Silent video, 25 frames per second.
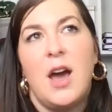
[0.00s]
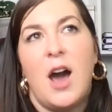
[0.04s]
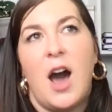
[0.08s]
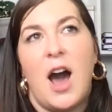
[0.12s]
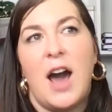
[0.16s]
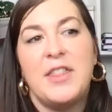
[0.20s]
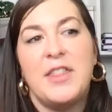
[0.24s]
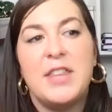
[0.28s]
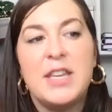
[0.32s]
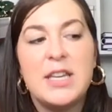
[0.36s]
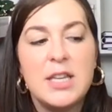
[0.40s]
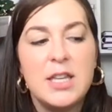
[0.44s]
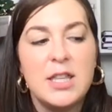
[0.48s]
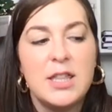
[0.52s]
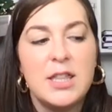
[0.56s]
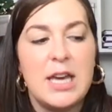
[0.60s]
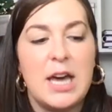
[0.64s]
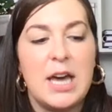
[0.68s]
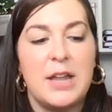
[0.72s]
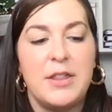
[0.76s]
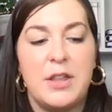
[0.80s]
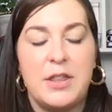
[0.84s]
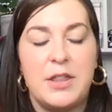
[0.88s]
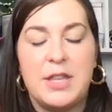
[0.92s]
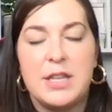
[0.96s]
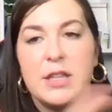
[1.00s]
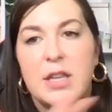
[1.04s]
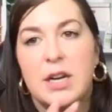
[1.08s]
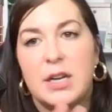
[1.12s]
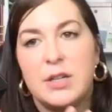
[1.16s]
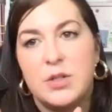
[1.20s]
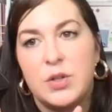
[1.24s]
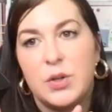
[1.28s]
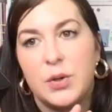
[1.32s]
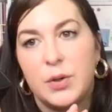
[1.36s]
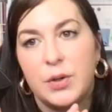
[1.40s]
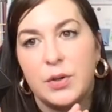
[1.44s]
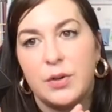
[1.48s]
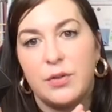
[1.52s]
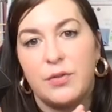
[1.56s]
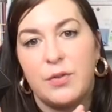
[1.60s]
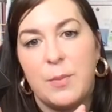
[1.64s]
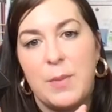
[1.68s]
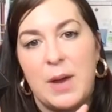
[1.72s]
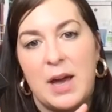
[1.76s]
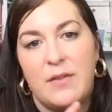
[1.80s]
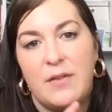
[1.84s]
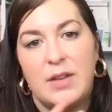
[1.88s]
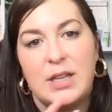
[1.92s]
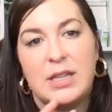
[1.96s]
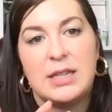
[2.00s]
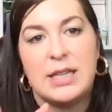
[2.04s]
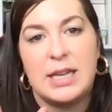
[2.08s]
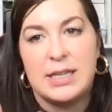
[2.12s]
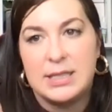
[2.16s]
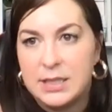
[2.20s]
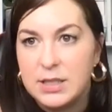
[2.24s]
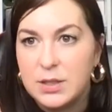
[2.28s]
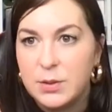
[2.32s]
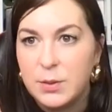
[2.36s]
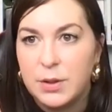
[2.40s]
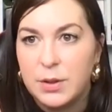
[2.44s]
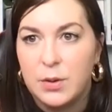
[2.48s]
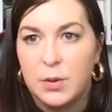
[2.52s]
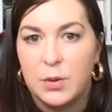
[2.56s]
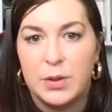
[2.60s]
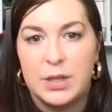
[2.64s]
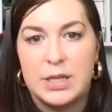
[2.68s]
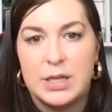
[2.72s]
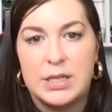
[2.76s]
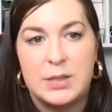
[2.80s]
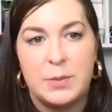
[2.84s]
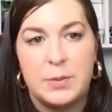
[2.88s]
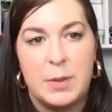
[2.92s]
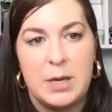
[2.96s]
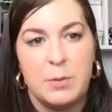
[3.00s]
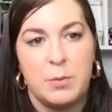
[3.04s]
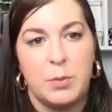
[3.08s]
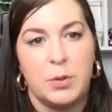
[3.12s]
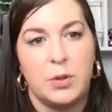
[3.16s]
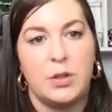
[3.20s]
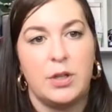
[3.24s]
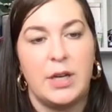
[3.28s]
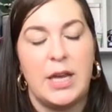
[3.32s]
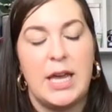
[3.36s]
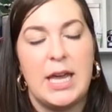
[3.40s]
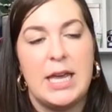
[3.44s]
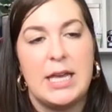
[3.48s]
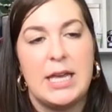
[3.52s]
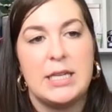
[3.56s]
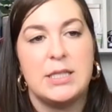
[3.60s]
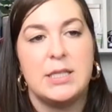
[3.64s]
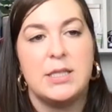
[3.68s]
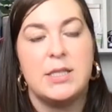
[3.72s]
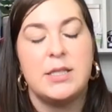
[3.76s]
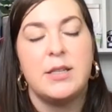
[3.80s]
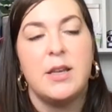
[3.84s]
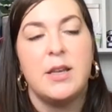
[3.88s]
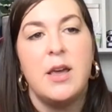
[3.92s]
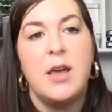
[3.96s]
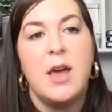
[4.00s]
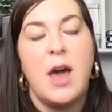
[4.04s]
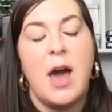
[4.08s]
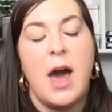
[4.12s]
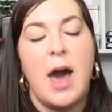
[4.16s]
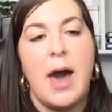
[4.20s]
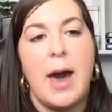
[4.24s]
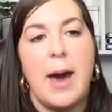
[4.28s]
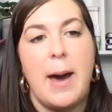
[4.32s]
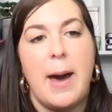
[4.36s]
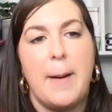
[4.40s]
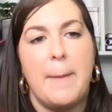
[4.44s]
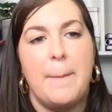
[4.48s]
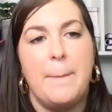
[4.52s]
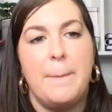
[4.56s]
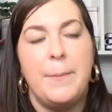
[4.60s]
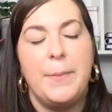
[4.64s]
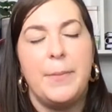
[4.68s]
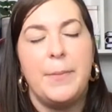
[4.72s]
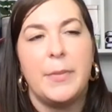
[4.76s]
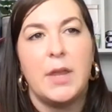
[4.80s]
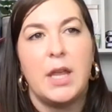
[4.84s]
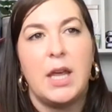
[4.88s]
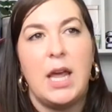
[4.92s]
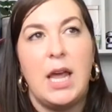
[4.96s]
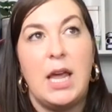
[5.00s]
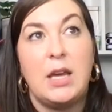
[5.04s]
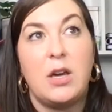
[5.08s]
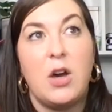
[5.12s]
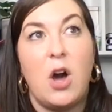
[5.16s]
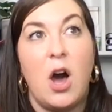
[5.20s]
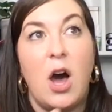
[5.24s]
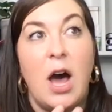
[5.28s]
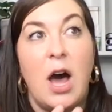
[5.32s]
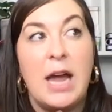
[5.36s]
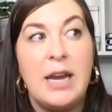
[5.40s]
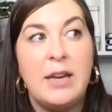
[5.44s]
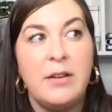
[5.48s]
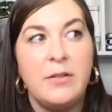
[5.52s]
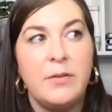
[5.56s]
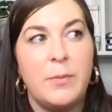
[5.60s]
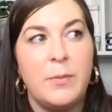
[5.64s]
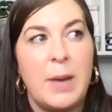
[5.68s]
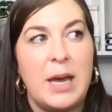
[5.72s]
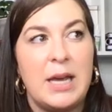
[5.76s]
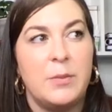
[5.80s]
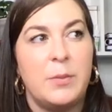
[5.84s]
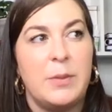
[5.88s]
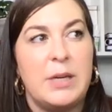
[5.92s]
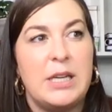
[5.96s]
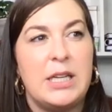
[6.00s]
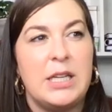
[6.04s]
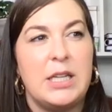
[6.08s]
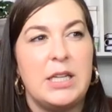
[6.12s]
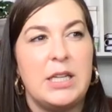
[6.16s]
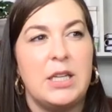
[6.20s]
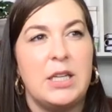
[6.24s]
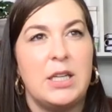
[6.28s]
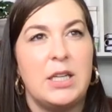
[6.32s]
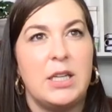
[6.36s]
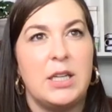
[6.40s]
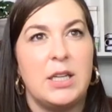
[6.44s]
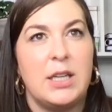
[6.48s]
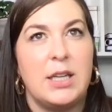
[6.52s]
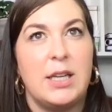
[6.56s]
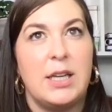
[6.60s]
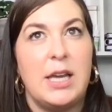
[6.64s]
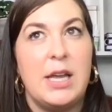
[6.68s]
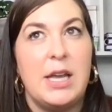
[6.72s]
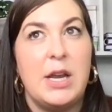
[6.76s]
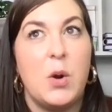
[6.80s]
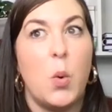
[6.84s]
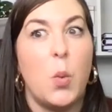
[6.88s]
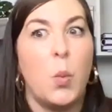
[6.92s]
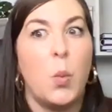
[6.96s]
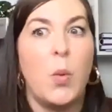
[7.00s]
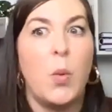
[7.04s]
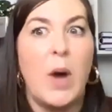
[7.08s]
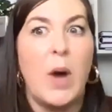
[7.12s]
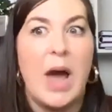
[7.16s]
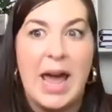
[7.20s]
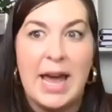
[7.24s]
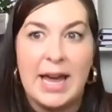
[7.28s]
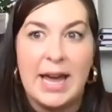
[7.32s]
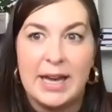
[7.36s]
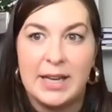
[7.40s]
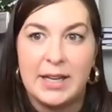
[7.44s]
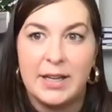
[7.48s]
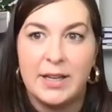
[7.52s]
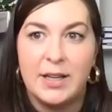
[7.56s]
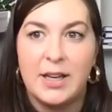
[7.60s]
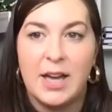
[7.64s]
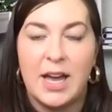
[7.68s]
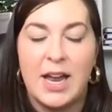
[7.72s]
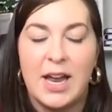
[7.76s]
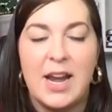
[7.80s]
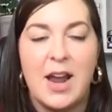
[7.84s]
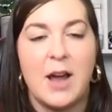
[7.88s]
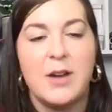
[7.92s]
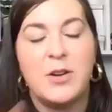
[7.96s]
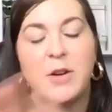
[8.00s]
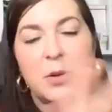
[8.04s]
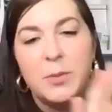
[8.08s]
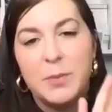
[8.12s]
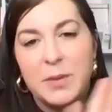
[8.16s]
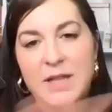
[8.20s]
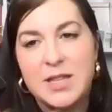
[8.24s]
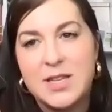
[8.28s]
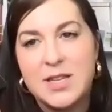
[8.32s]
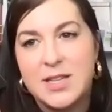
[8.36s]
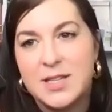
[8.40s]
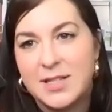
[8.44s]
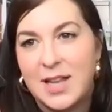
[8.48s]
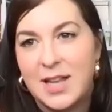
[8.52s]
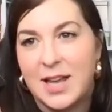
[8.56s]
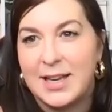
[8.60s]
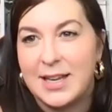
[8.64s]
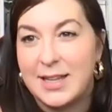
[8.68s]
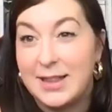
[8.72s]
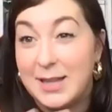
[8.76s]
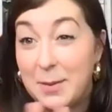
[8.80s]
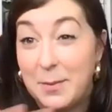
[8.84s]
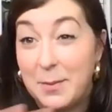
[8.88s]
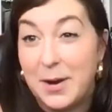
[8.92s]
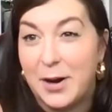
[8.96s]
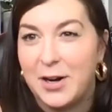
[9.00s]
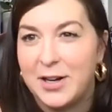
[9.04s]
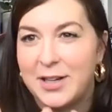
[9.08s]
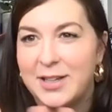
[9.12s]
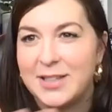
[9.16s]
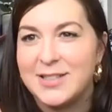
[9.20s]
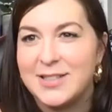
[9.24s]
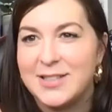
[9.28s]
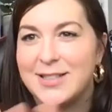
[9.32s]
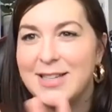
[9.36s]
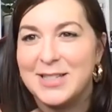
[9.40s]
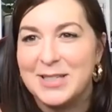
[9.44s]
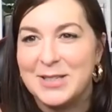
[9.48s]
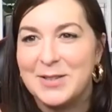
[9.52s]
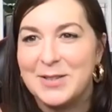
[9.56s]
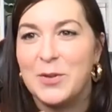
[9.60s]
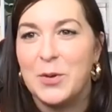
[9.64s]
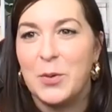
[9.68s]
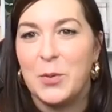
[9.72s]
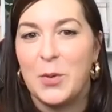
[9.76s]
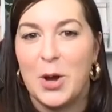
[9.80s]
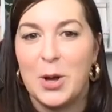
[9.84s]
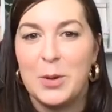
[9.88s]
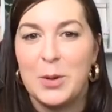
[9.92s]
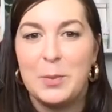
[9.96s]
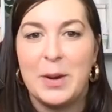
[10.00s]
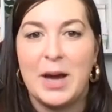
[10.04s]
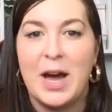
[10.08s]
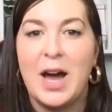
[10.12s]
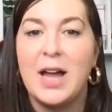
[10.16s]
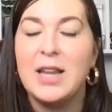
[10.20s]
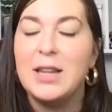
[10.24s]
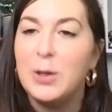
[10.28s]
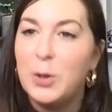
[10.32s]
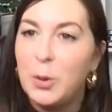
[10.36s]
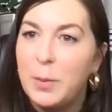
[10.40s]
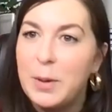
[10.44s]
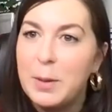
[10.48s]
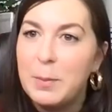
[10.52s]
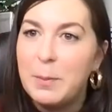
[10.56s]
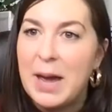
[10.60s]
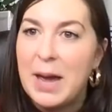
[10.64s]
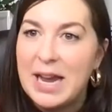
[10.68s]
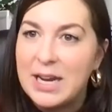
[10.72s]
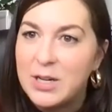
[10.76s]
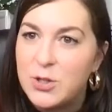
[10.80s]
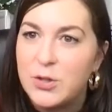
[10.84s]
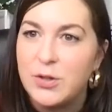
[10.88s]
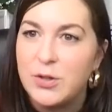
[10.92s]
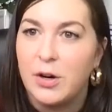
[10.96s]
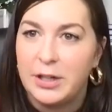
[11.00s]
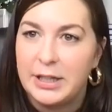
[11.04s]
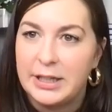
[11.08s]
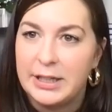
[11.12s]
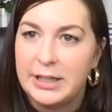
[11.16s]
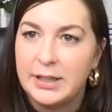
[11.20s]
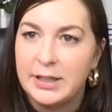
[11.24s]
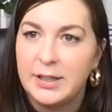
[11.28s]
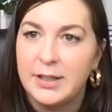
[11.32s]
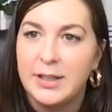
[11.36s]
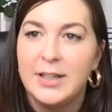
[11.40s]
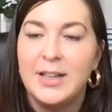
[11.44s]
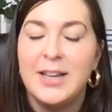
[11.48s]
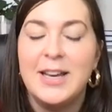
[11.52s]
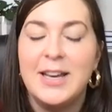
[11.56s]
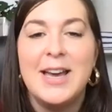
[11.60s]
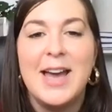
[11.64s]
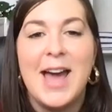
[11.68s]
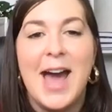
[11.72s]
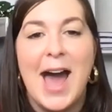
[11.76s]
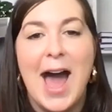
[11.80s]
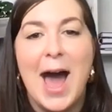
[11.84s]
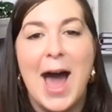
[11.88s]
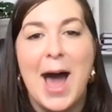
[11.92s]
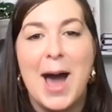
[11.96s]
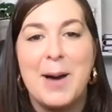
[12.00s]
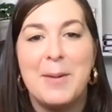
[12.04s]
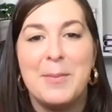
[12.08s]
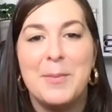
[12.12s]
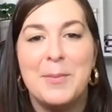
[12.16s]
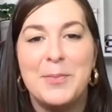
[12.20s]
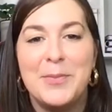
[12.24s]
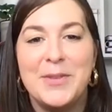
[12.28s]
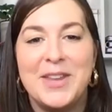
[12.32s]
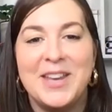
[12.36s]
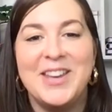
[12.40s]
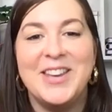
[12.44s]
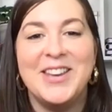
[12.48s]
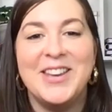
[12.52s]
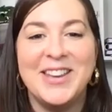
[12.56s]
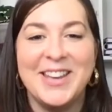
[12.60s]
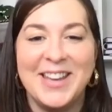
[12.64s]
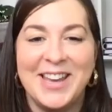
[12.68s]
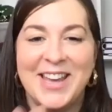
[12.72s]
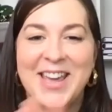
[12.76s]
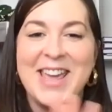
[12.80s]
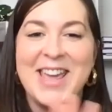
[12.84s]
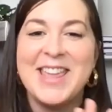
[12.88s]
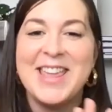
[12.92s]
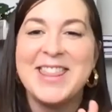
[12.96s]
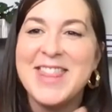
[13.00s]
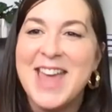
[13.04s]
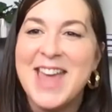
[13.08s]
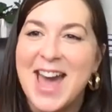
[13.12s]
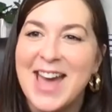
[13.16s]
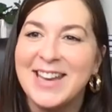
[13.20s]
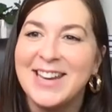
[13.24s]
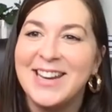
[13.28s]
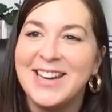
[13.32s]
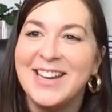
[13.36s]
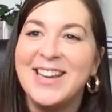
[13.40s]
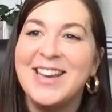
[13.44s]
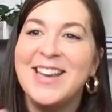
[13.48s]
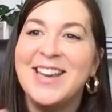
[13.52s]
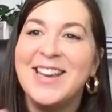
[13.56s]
I think the other thing that I took from having lessons with all these people is it kind of made me, in a way, and I don't mean this like in the American sense of the word, but a little bit patriotic, in that